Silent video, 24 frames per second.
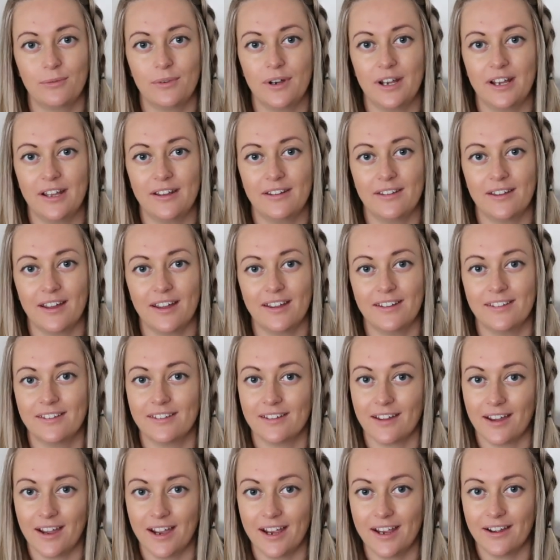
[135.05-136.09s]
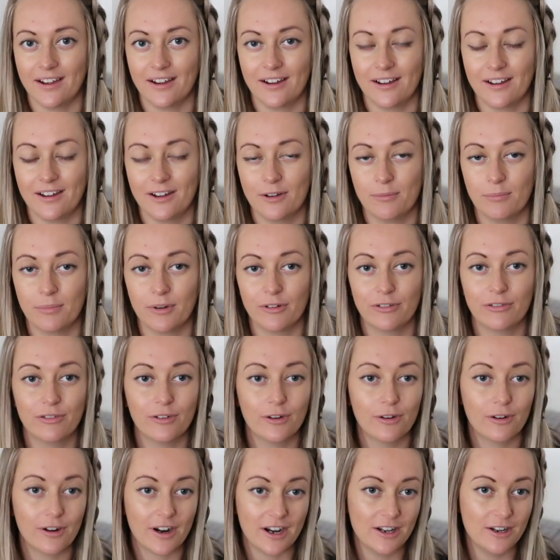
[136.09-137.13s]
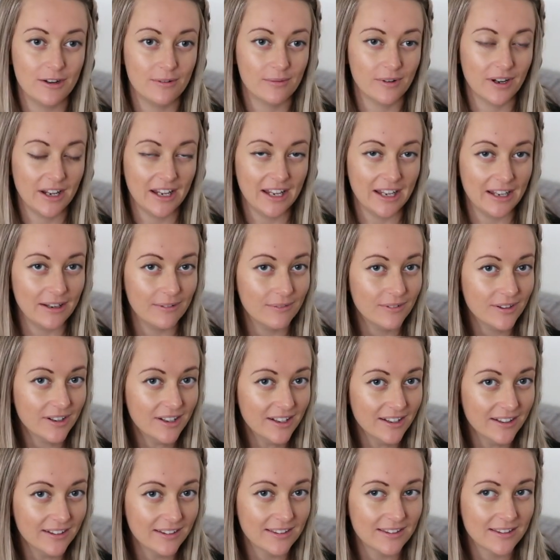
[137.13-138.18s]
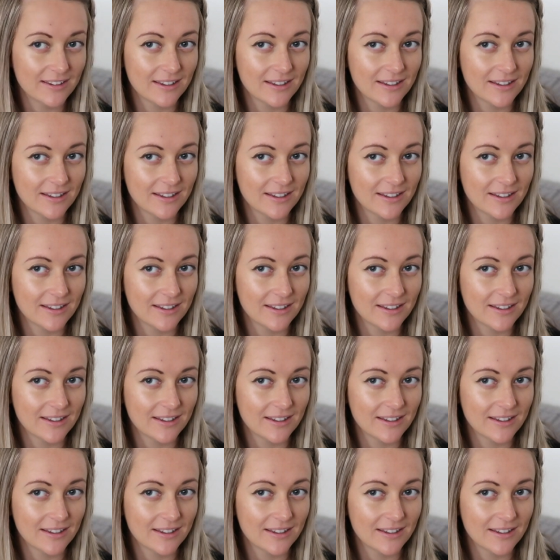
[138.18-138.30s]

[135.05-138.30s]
with Isaiah before I knew what he was,